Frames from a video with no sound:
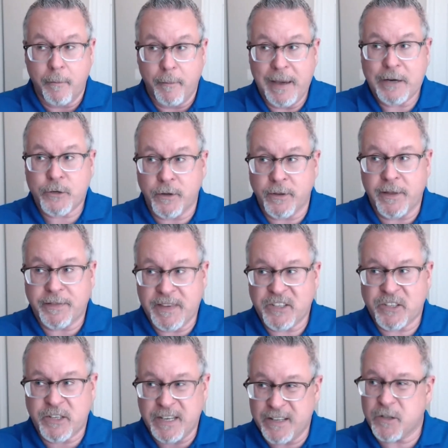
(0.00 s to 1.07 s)
make sure that
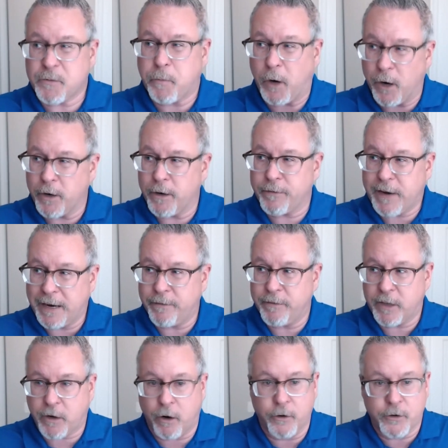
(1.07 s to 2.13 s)
this is part of kind of
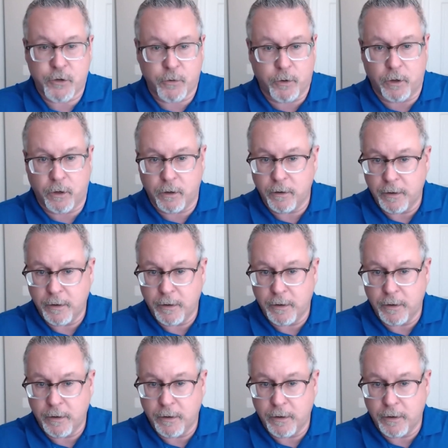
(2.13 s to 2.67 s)
the cultural